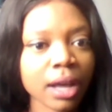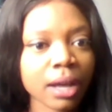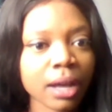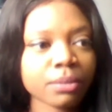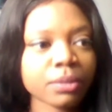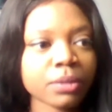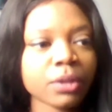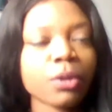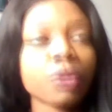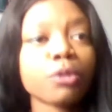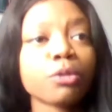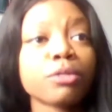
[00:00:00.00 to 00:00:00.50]

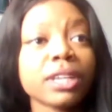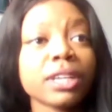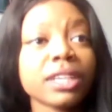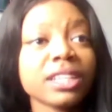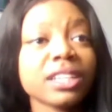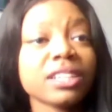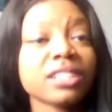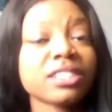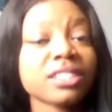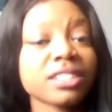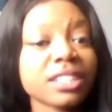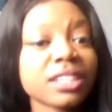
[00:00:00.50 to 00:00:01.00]
No,
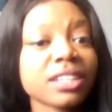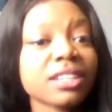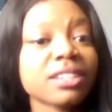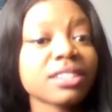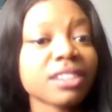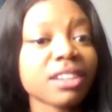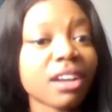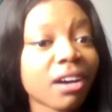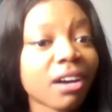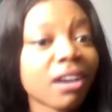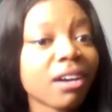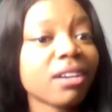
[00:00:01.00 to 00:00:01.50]
radiation kills
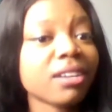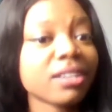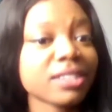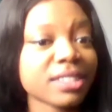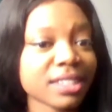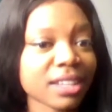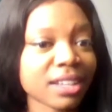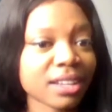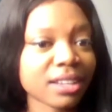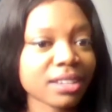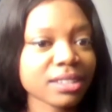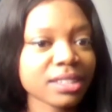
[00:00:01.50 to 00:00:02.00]
all
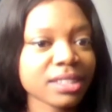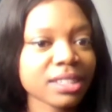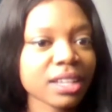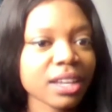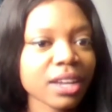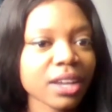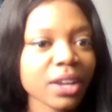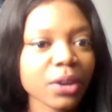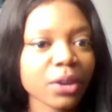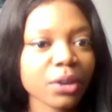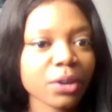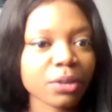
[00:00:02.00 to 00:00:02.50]
cells,
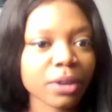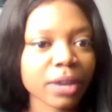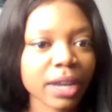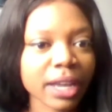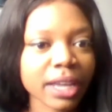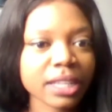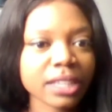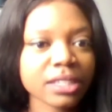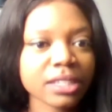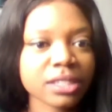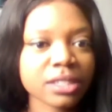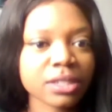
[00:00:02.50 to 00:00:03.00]

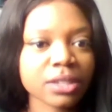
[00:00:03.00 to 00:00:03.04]
right?